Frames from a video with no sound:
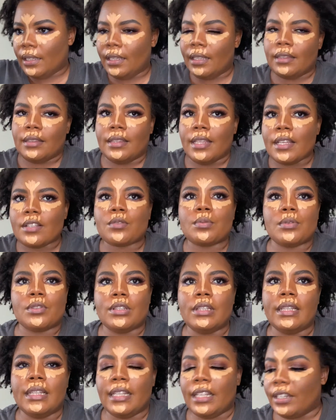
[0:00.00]
this was
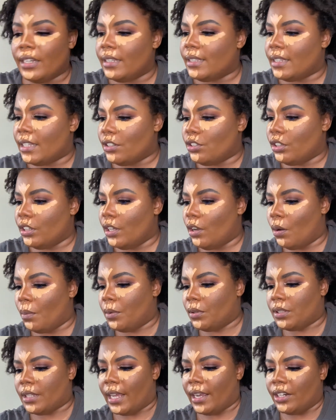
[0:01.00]
essentially
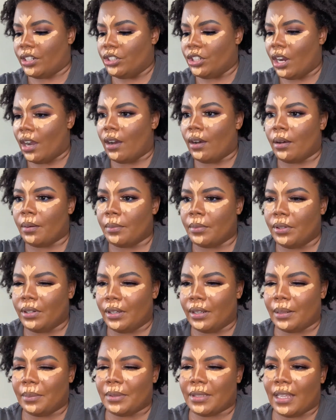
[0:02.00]
almost like a job. You know
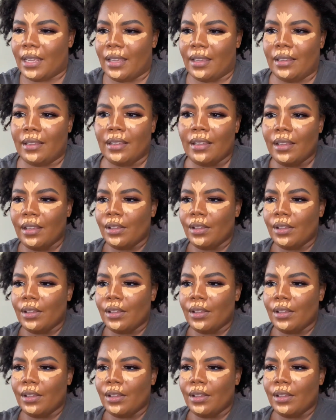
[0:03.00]
what I'm saying?